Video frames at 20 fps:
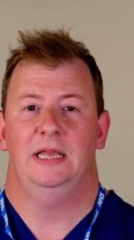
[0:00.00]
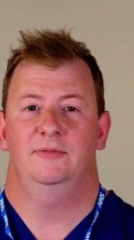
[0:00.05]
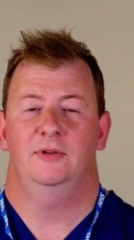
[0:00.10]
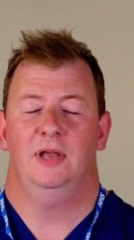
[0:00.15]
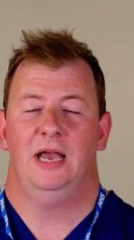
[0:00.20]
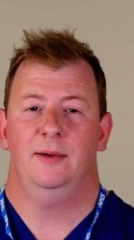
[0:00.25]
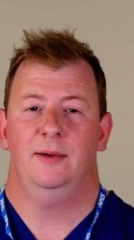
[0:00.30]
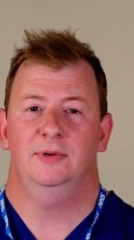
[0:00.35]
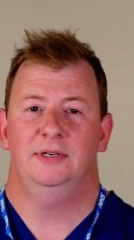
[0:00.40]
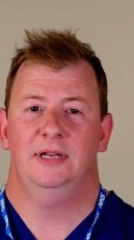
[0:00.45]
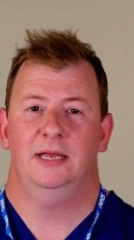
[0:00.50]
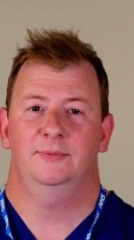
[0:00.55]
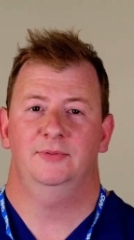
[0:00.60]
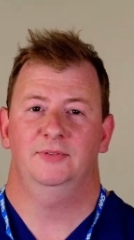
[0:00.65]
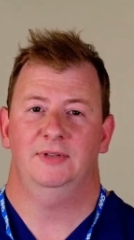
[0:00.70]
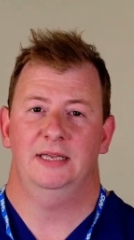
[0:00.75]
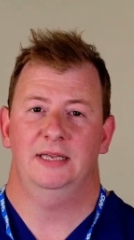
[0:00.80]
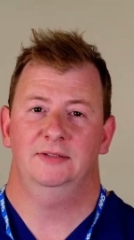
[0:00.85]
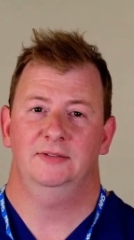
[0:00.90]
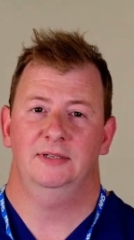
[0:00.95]
If you have an
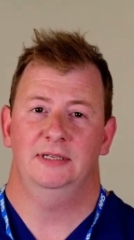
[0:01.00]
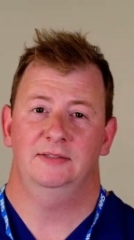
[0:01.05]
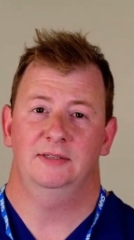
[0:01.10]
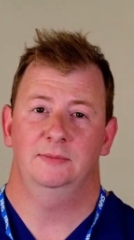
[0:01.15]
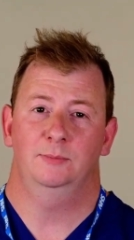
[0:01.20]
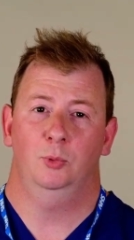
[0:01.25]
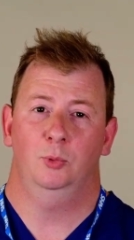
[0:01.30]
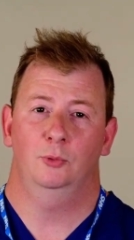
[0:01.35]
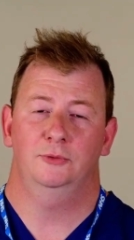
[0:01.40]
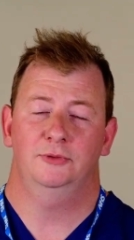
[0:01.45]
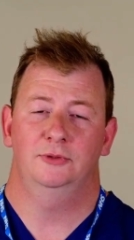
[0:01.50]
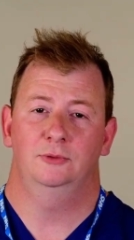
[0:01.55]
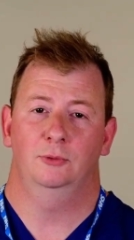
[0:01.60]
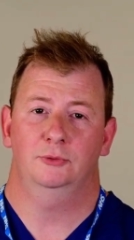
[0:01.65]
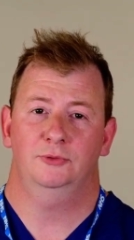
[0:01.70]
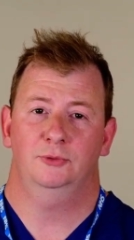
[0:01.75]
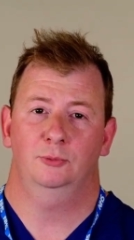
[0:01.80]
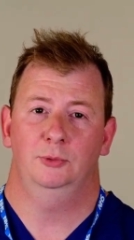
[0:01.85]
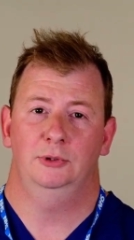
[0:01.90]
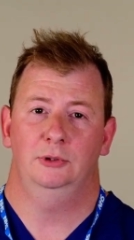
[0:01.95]
abscess, it's important
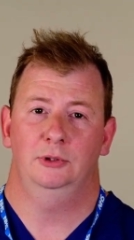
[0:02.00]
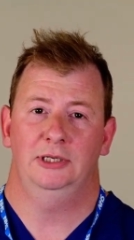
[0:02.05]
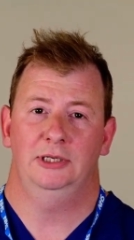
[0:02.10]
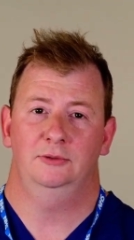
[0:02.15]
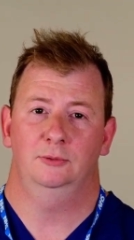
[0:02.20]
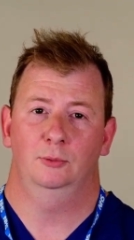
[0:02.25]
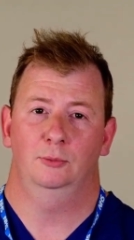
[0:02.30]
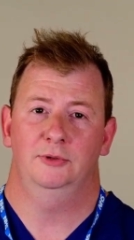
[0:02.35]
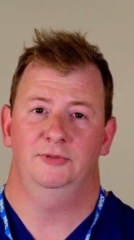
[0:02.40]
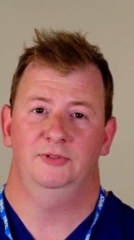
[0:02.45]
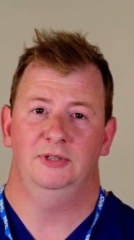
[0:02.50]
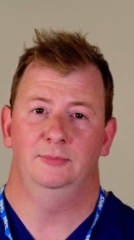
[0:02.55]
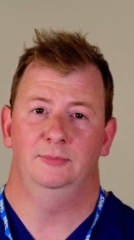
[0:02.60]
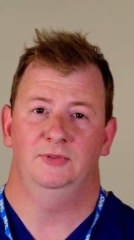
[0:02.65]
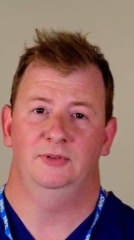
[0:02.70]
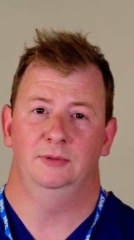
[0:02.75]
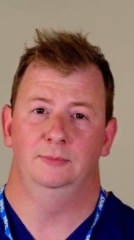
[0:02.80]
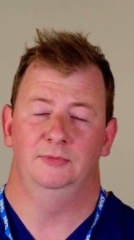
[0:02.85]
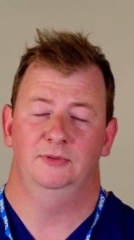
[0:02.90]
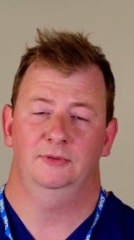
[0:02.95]
not to ignore the
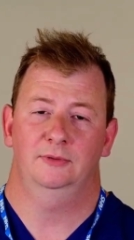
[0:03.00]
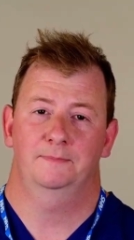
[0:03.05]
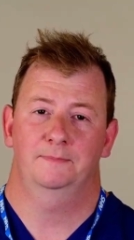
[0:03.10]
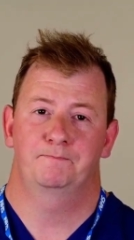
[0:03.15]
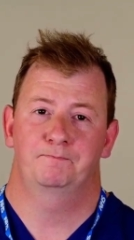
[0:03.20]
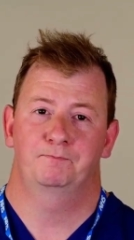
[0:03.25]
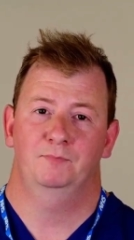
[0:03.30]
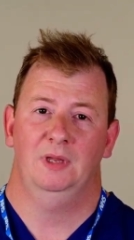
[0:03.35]
symptoms.